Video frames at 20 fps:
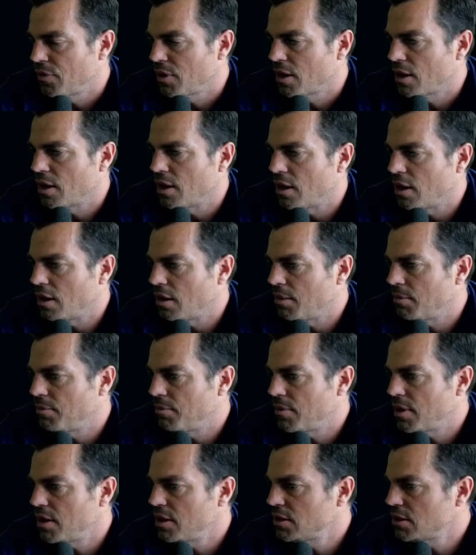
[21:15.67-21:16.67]

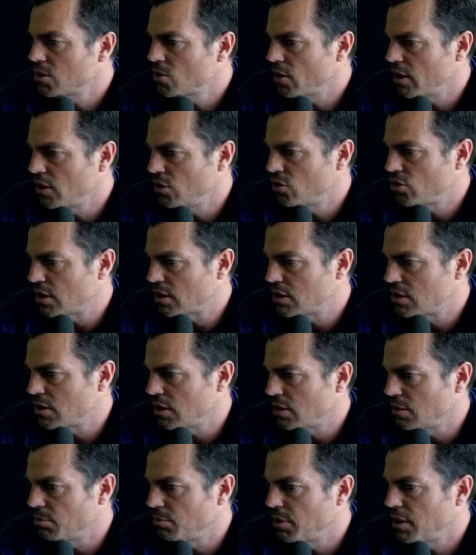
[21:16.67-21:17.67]
And this is quite
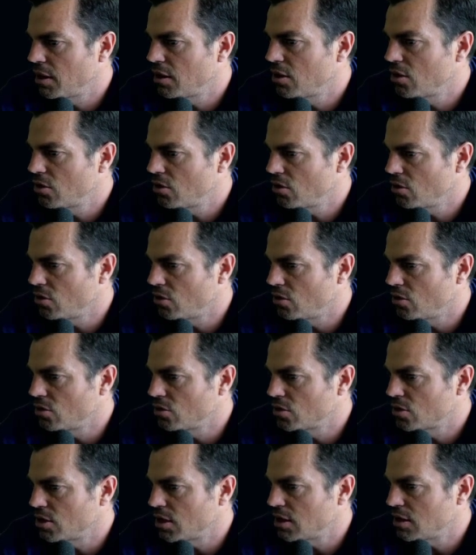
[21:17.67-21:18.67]
interesting
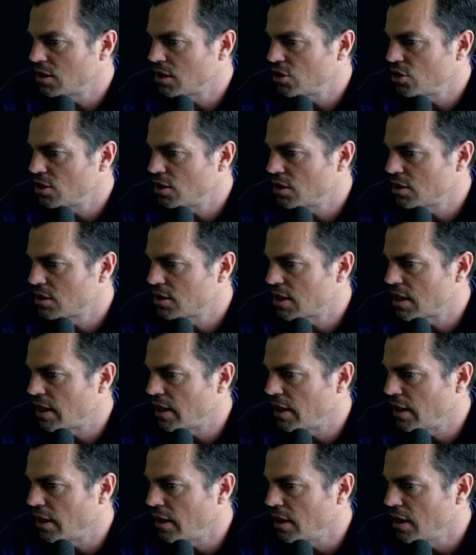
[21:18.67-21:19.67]
because essentially it's
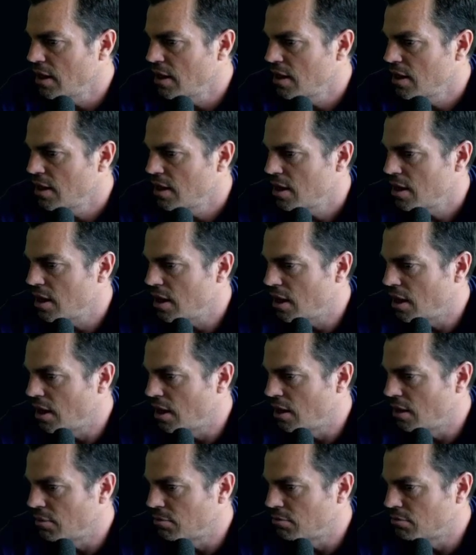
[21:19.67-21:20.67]
saying
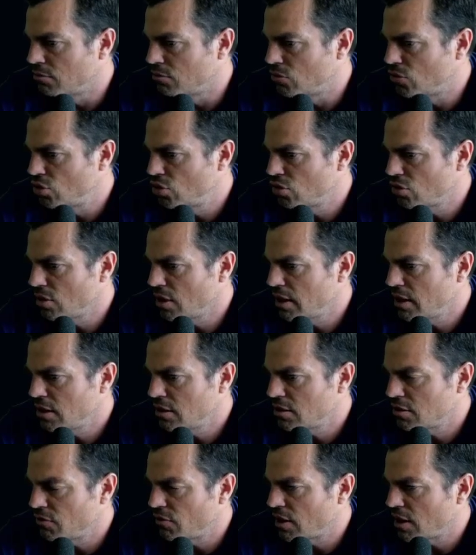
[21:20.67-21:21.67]
trying
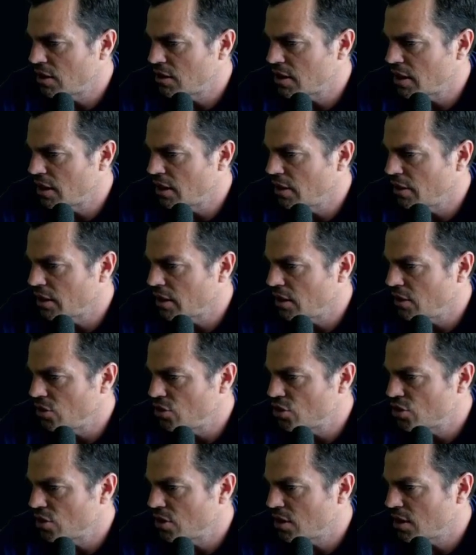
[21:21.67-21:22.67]
to validate
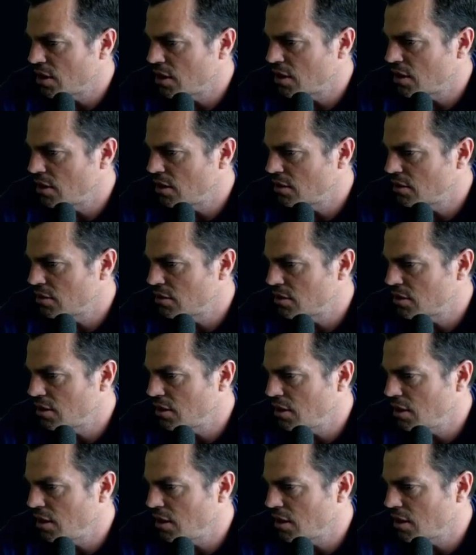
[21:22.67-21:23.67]
location at
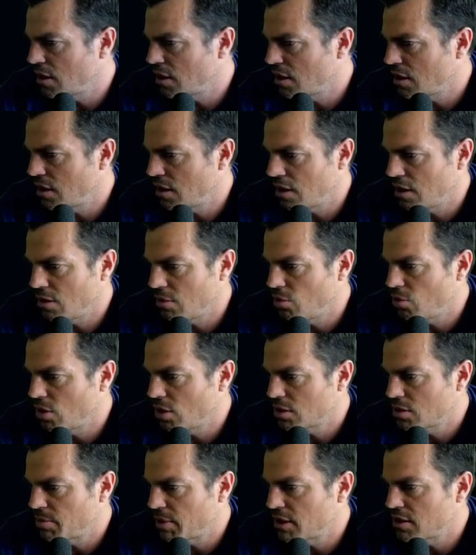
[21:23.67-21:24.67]
GitHub
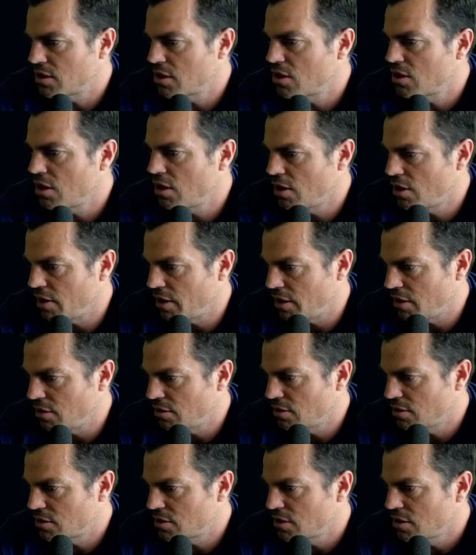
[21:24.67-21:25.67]
Workspace
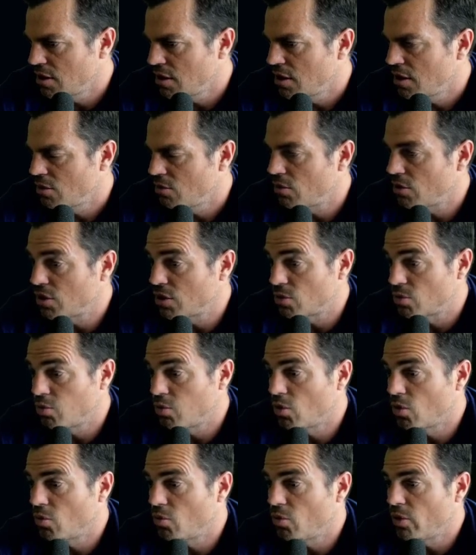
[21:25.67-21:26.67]
client, which is
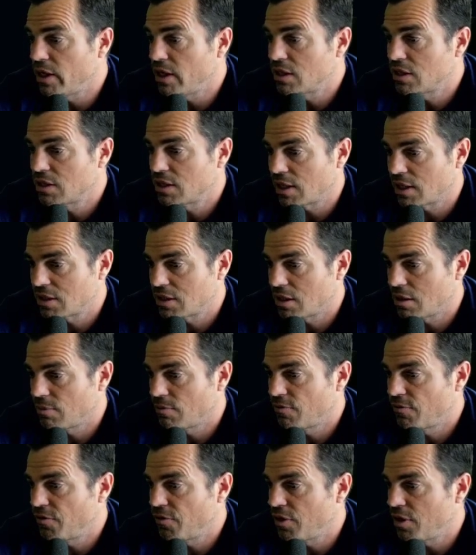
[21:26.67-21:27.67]
what we set up
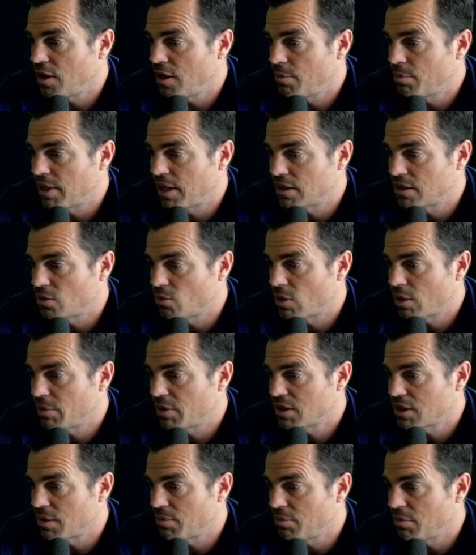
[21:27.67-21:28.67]
for the Blazor
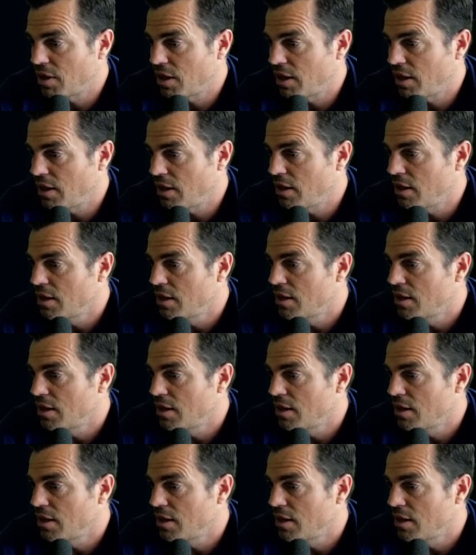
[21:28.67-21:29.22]
WebAssembly